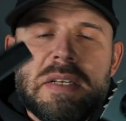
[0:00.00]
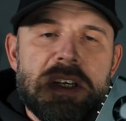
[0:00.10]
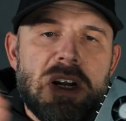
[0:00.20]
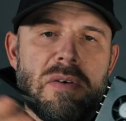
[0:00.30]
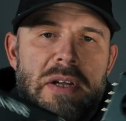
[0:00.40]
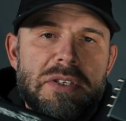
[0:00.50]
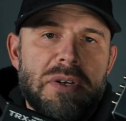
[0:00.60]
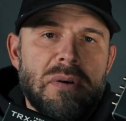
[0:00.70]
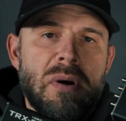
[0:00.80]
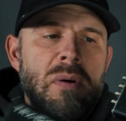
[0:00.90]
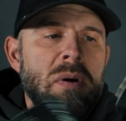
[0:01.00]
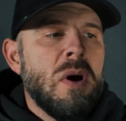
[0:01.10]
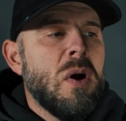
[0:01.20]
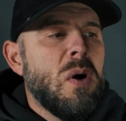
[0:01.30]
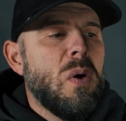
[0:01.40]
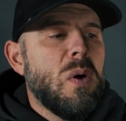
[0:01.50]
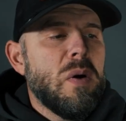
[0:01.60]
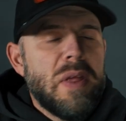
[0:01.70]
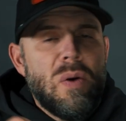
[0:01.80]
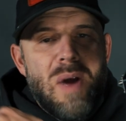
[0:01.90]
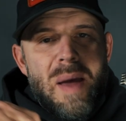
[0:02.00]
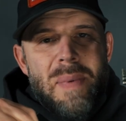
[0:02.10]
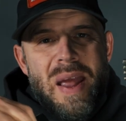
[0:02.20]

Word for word: the TRX Duo or the Web